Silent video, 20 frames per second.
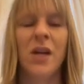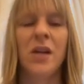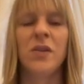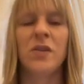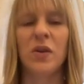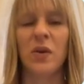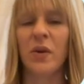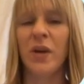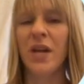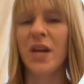
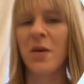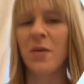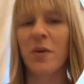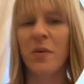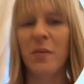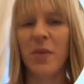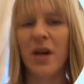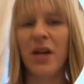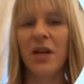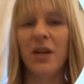So here we're
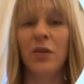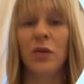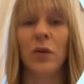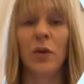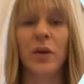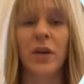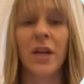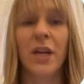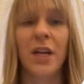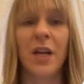mainly
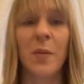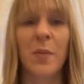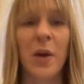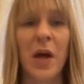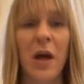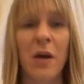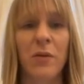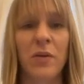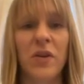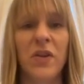talking
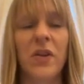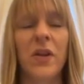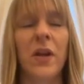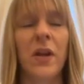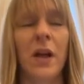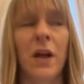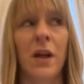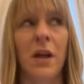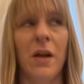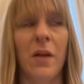about
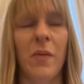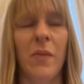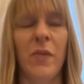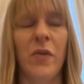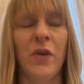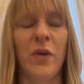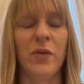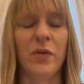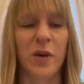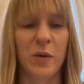um,
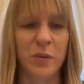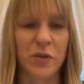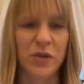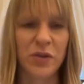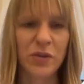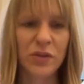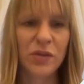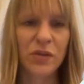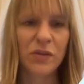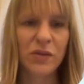the
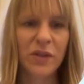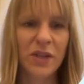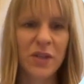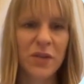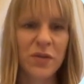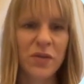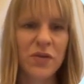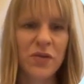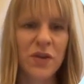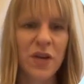pharmaceutical
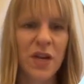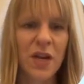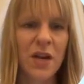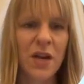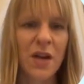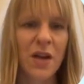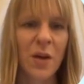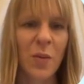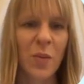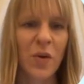industry,
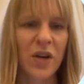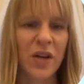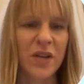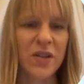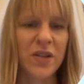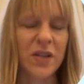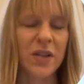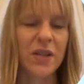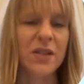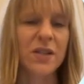but as
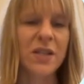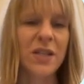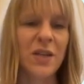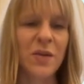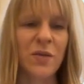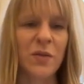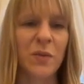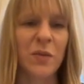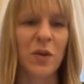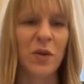you can see
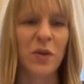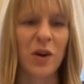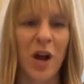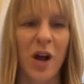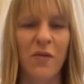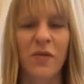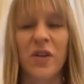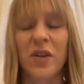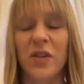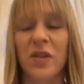from the
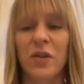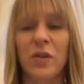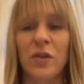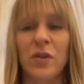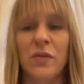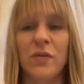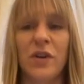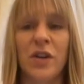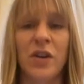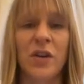graph, there's lots
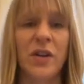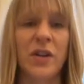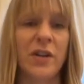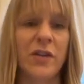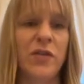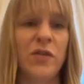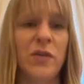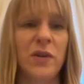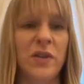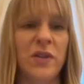of other
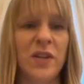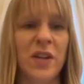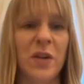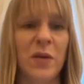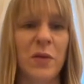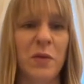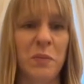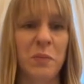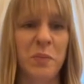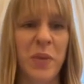industries that
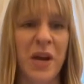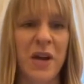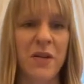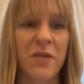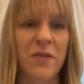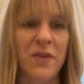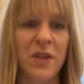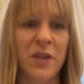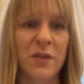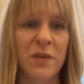
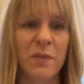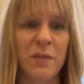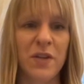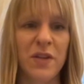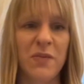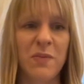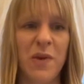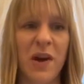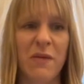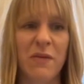benefit from
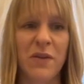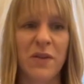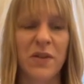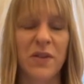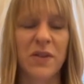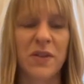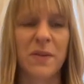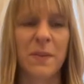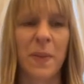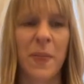these
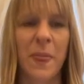methods.